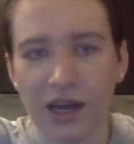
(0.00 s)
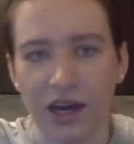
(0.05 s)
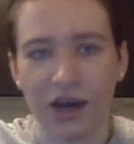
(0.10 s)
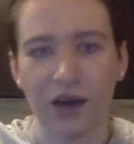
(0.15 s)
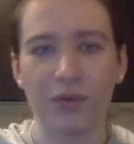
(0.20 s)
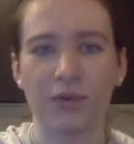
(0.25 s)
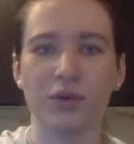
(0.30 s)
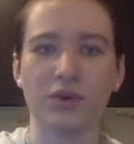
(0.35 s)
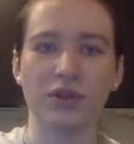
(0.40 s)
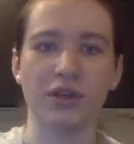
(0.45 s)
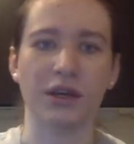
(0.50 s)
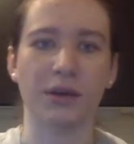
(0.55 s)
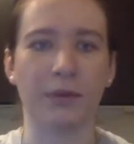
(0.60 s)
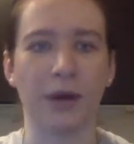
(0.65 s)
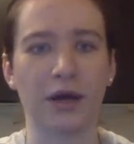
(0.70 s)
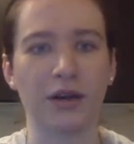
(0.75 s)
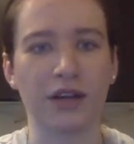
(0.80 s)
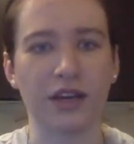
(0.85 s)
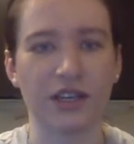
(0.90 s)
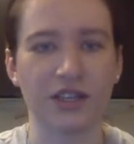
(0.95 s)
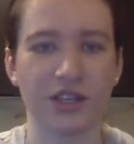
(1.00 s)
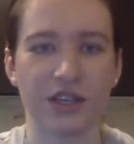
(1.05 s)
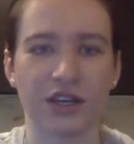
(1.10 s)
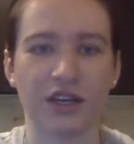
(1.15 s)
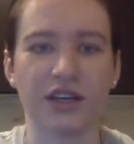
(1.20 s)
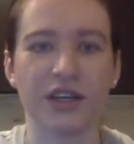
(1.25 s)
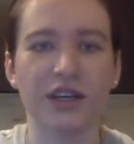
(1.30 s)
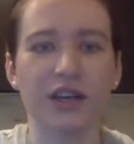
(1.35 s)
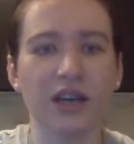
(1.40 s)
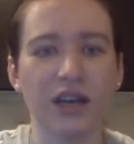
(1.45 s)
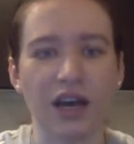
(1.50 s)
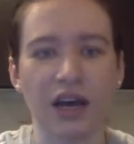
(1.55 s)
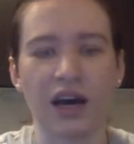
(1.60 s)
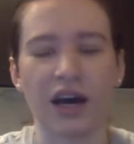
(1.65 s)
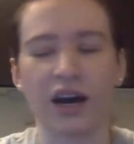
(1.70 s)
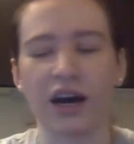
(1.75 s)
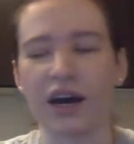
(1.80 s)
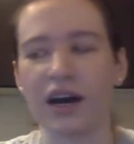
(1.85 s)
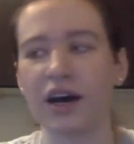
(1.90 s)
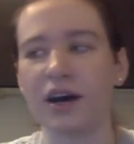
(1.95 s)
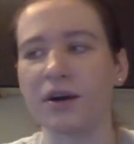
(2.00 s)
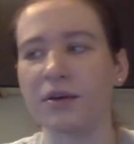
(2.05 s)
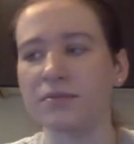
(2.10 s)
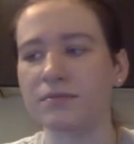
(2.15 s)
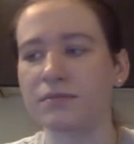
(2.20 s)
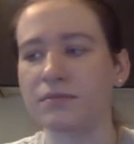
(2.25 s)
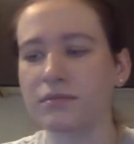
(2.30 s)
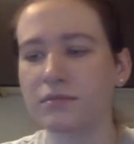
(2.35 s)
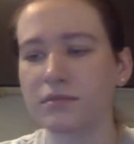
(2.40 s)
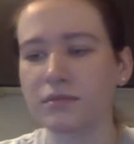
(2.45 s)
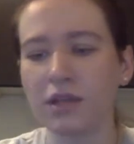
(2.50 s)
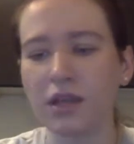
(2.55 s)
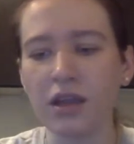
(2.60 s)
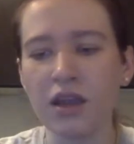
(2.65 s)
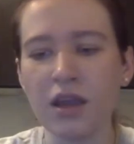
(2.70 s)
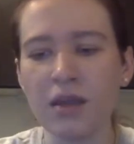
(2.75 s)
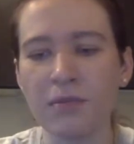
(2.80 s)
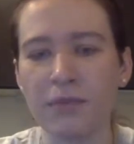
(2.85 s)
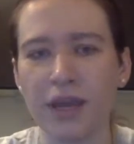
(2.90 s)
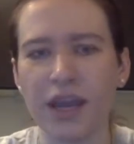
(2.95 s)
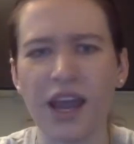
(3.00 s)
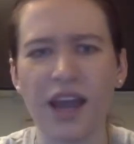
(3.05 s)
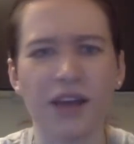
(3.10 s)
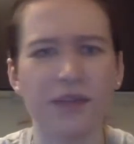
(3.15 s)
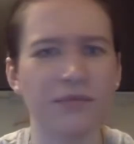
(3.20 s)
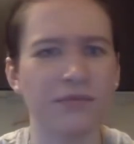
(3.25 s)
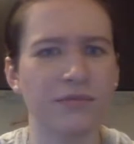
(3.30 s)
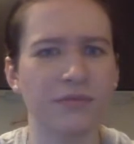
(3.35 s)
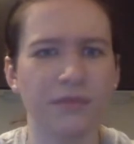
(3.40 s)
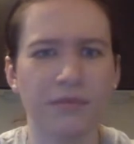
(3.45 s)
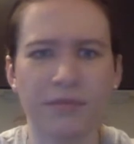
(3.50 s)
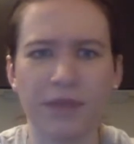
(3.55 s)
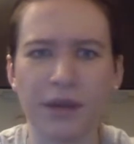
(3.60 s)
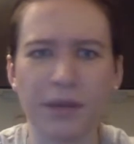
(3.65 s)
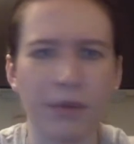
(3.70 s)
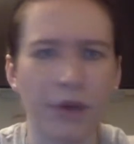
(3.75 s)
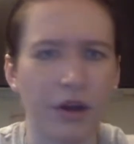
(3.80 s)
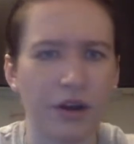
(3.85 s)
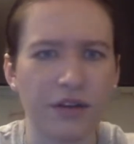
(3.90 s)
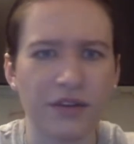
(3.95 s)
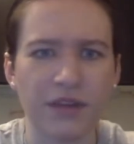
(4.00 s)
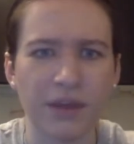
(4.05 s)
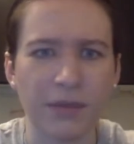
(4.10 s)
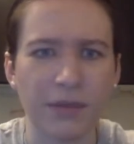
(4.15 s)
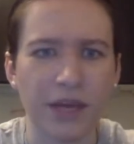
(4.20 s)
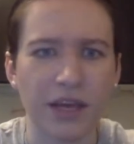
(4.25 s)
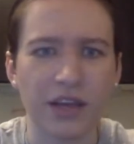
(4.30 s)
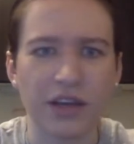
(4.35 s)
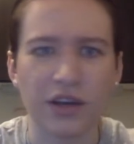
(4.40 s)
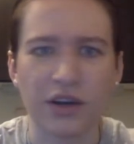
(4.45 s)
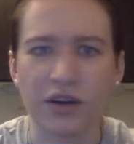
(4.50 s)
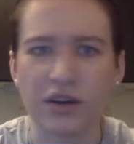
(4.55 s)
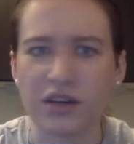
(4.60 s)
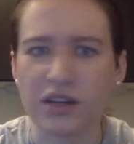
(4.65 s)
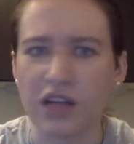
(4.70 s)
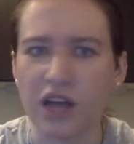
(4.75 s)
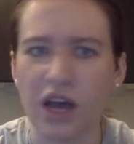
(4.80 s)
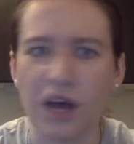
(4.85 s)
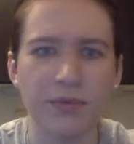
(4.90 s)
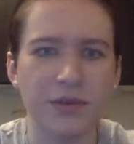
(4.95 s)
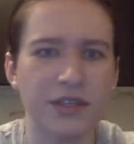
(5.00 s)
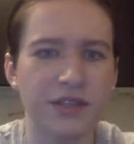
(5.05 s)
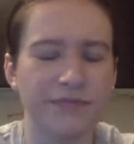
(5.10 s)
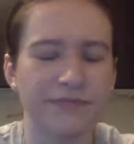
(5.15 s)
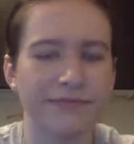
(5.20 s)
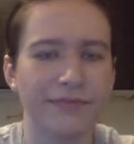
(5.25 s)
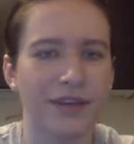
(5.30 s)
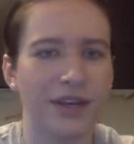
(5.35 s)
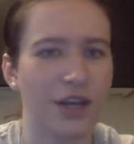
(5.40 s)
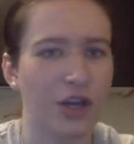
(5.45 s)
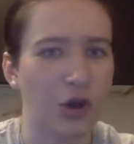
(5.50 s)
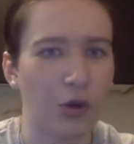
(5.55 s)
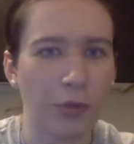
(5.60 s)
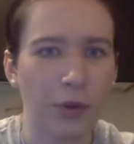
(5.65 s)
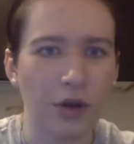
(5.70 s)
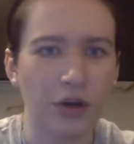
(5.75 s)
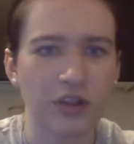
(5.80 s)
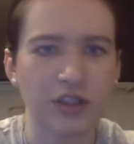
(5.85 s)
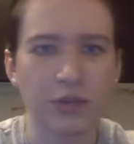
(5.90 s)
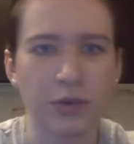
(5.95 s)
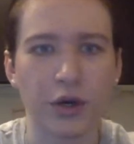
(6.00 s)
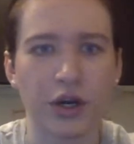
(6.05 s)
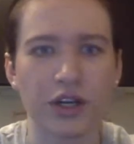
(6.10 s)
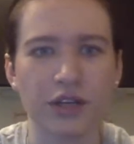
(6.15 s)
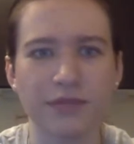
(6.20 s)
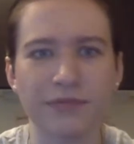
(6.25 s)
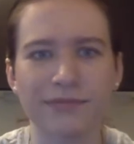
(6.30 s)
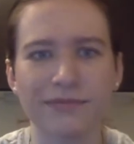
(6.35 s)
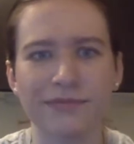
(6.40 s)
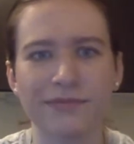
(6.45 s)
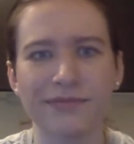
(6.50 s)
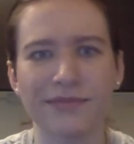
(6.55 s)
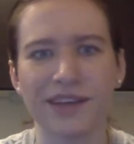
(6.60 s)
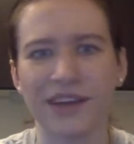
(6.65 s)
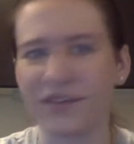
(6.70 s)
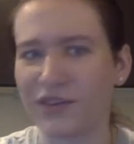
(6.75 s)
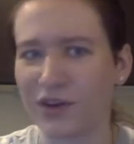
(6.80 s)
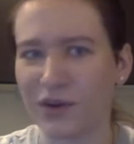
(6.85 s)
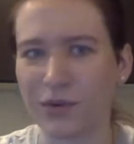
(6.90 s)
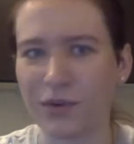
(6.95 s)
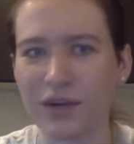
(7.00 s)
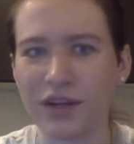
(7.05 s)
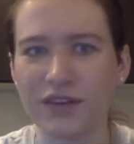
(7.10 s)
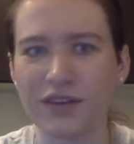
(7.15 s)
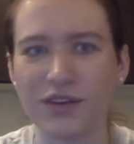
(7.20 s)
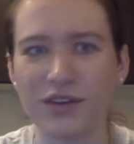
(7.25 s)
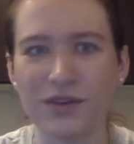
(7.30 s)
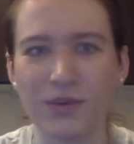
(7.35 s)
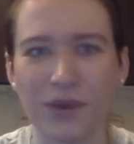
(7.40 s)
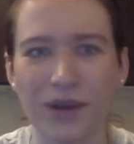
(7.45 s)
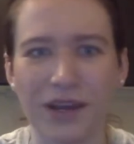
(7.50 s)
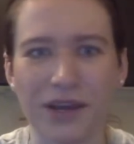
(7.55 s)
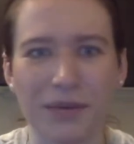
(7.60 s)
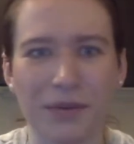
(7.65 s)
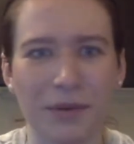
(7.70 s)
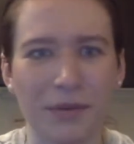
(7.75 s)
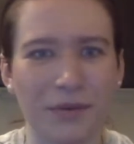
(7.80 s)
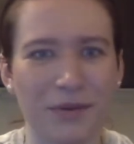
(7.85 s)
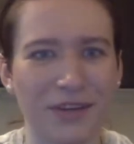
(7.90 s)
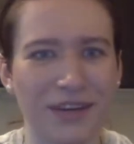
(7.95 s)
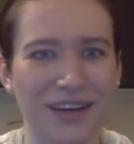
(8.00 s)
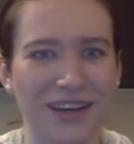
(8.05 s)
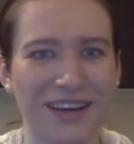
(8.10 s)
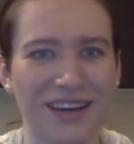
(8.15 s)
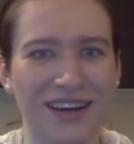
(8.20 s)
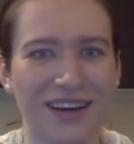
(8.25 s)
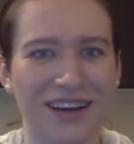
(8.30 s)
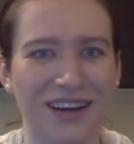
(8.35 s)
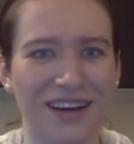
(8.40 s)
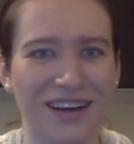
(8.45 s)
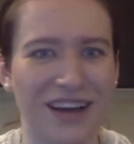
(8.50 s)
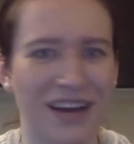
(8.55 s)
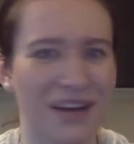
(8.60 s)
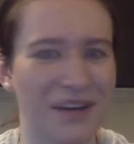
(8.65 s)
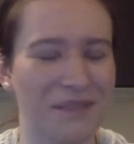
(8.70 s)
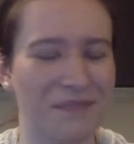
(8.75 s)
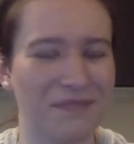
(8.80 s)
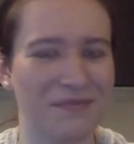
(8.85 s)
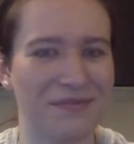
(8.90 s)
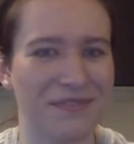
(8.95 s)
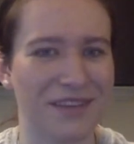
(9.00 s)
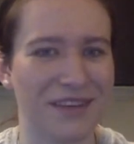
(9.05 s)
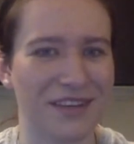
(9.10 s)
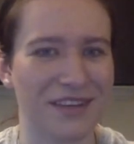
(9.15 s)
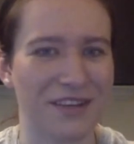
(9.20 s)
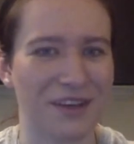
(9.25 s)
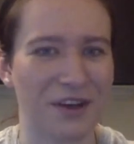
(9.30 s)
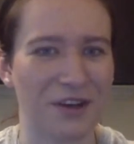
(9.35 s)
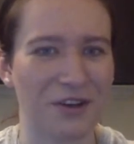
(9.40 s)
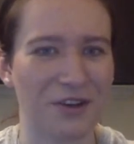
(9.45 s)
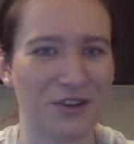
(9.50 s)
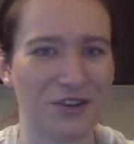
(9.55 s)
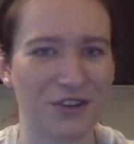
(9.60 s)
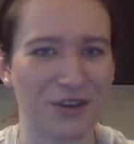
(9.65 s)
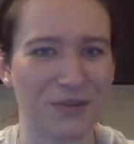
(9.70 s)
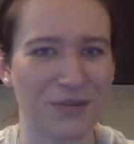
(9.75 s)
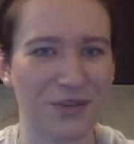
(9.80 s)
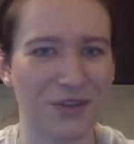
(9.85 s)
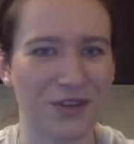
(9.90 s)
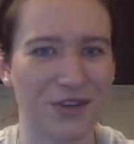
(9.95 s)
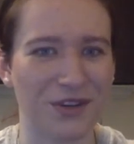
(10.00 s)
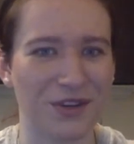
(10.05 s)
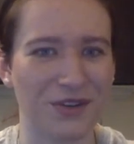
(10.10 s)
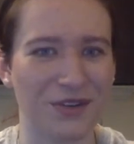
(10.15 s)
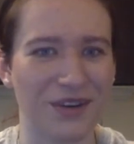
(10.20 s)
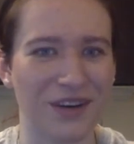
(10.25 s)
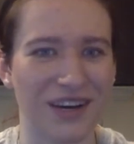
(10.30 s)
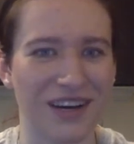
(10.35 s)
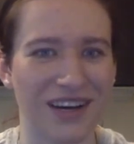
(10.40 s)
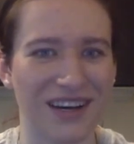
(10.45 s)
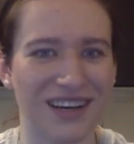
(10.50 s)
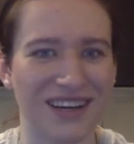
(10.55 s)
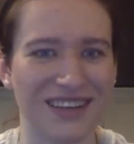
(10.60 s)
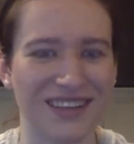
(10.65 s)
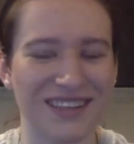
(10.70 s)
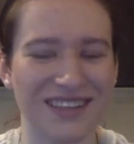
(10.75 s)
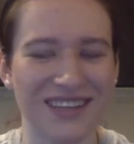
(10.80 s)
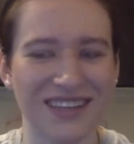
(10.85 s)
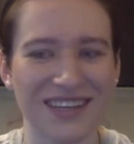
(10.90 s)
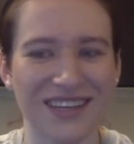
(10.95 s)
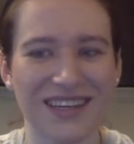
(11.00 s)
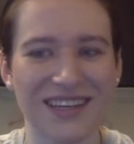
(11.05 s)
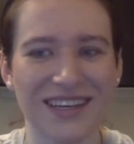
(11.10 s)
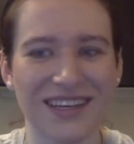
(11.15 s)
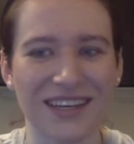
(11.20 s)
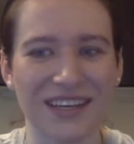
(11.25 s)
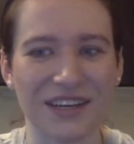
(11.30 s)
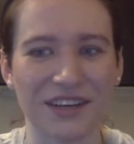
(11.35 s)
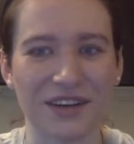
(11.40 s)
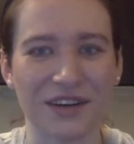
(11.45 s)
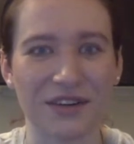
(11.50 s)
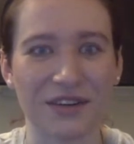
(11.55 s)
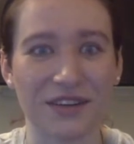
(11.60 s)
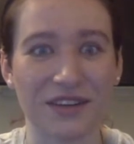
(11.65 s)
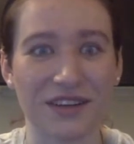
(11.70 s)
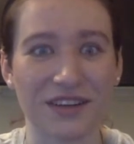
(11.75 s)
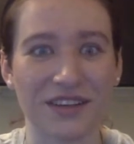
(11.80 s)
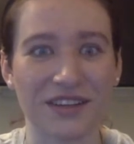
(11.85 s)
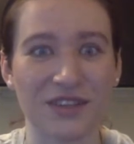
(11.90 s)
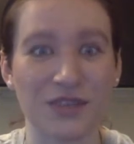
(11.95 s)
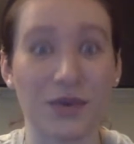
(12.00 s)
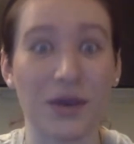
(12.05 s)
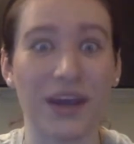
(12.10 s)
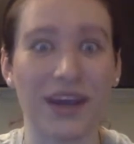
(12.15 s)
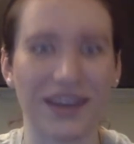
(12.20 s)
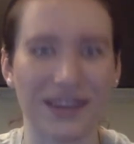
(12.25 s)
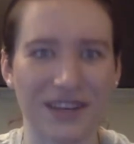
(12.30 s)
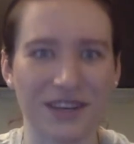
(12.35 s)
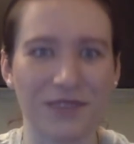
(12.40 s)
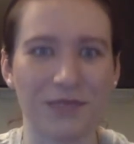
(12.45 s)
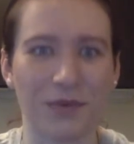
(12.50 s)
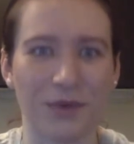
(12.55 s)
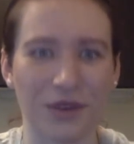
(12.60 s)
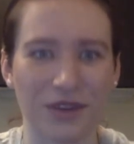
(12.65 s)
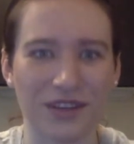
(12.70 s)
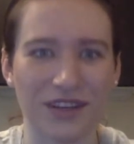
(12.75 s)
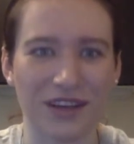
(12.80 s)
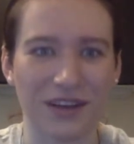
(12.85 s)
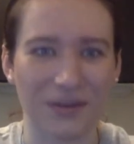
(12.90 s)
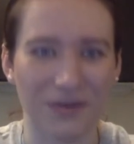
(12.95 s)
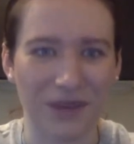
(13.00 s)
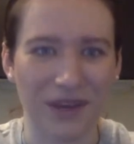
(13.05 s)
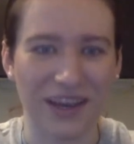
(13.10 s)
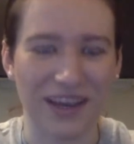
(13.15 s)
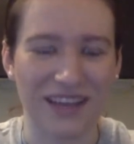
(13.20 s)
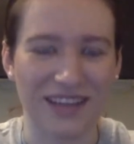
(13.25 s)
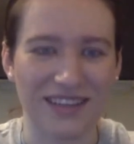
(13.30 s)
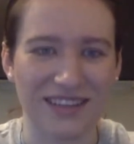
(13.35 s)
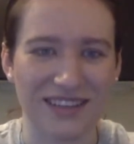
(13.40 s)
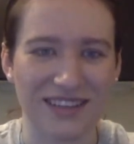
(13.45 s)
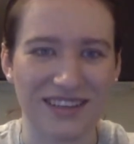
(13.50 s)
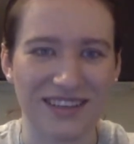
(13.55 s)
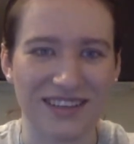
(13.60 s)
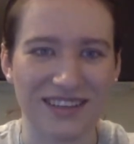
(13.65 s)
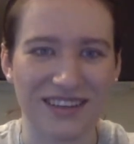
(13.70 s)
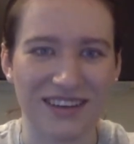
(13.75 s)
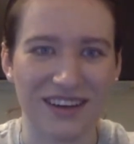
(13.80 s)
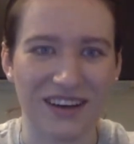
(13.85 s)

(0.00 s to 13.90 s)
We'll see about next year. But yeah, be a part of something, clubs, intramural sports. If you're one of those swanky people that got a scholarship to, the swanky sport that we get to,